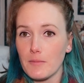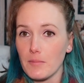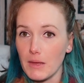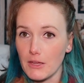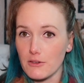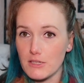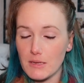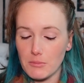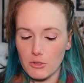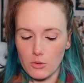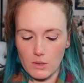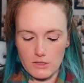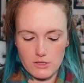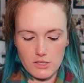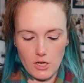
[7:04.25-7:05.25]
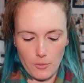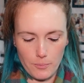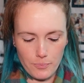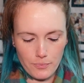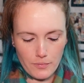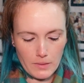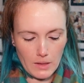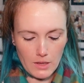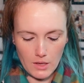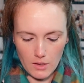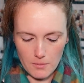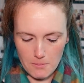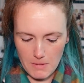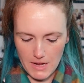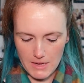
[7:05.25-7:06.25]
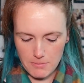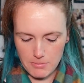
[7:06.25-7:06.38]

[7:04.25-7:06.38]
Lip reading: make your sampler quilt. So my